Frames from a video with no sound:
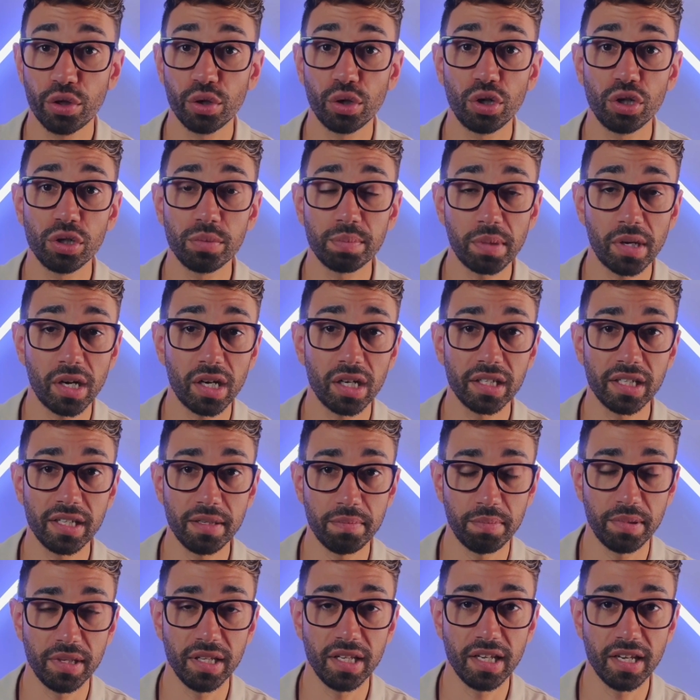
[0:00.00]
Third-party
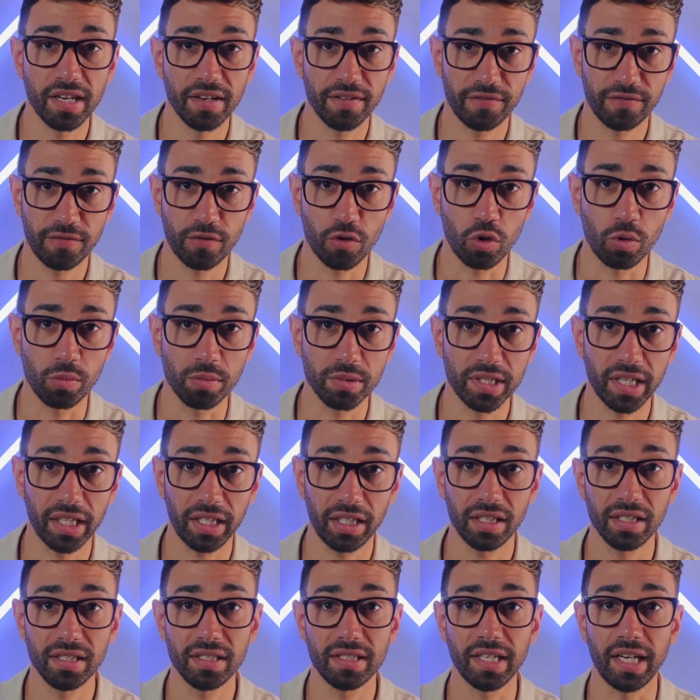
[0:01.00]
PDF forms that
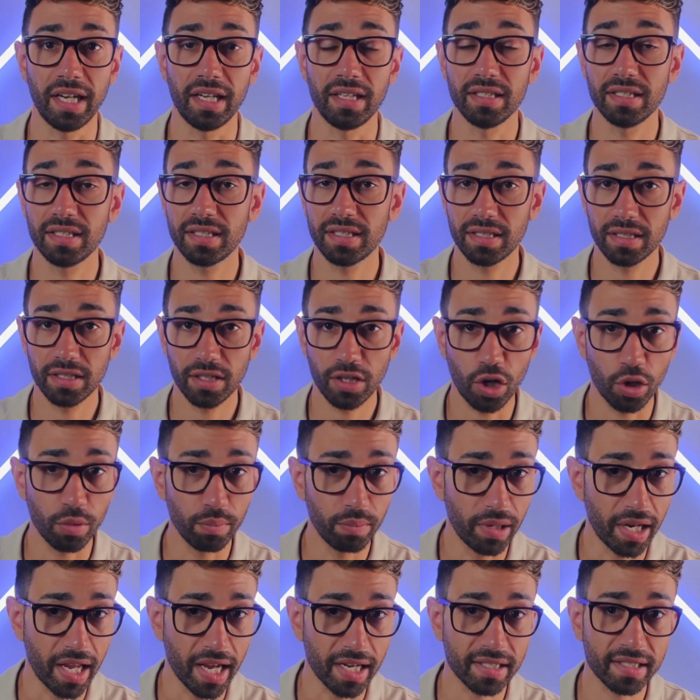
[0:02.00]
contains
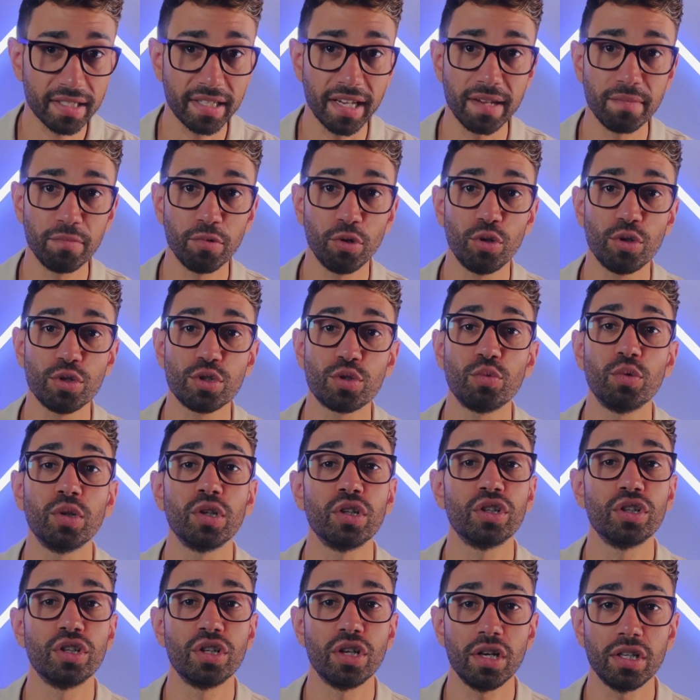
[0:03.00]
complex tables
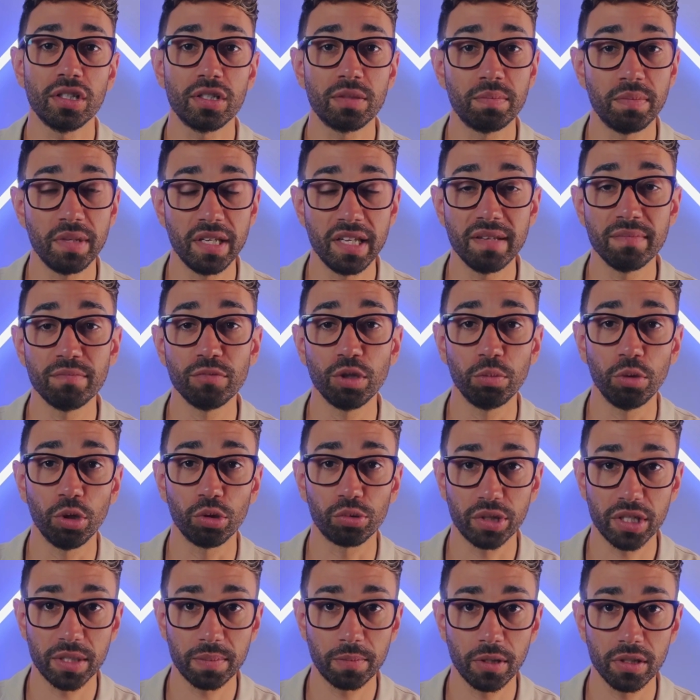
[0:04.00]
will not be mobile
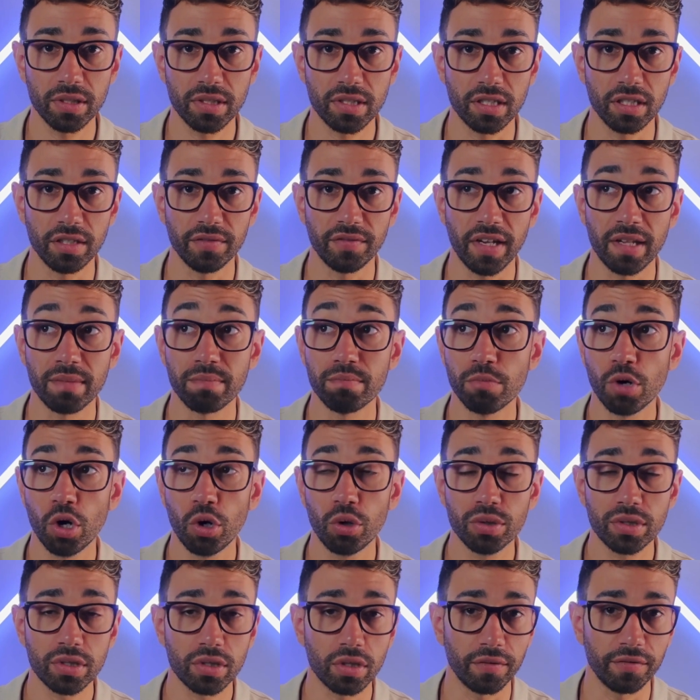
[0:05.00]
responsive, and
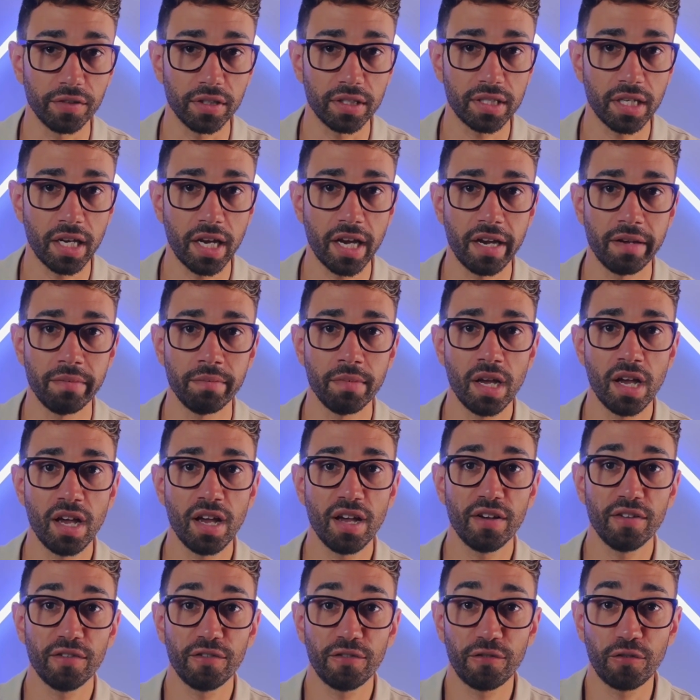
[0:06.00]
most of the time,
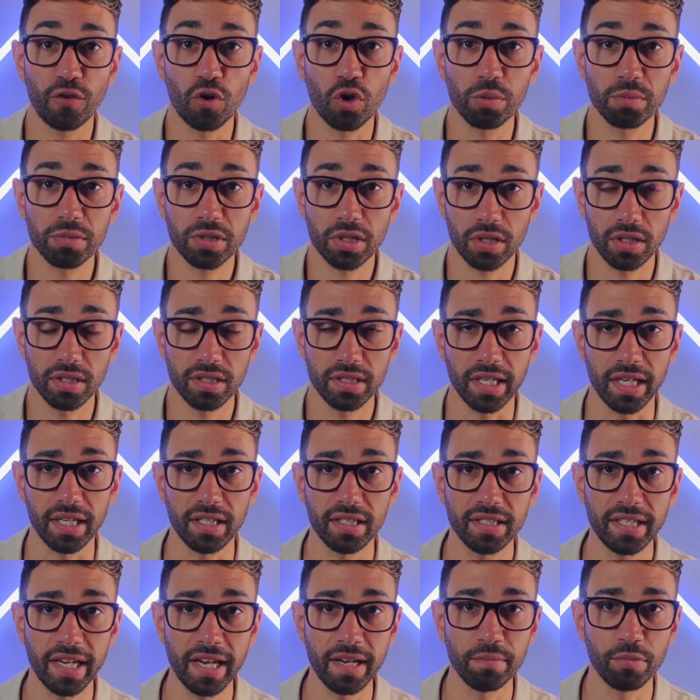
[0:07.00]
forms
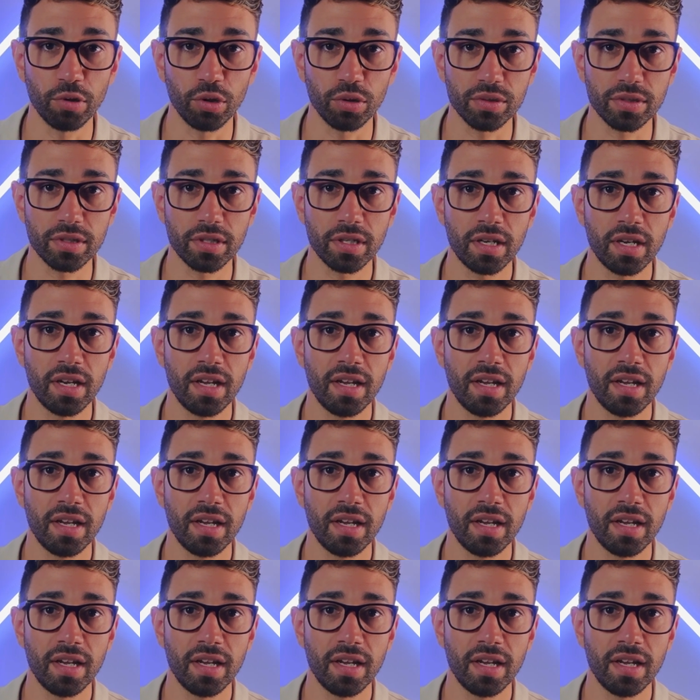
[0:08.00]
contain tables.